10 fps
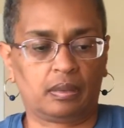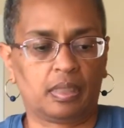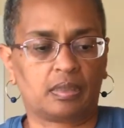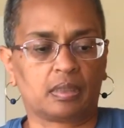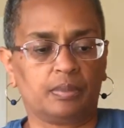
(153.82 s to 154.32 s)

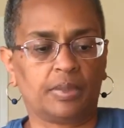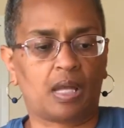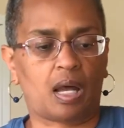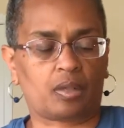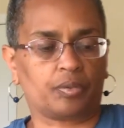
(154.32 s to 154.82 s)
that's going to
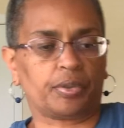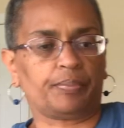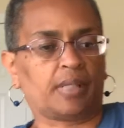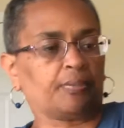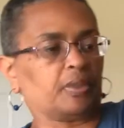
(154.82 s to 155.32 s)
be awkward,
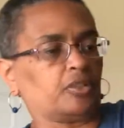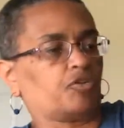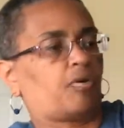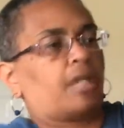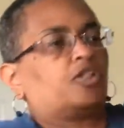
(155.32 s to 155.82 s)
but I'm going to
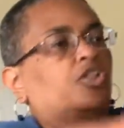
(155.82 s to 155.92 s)
try to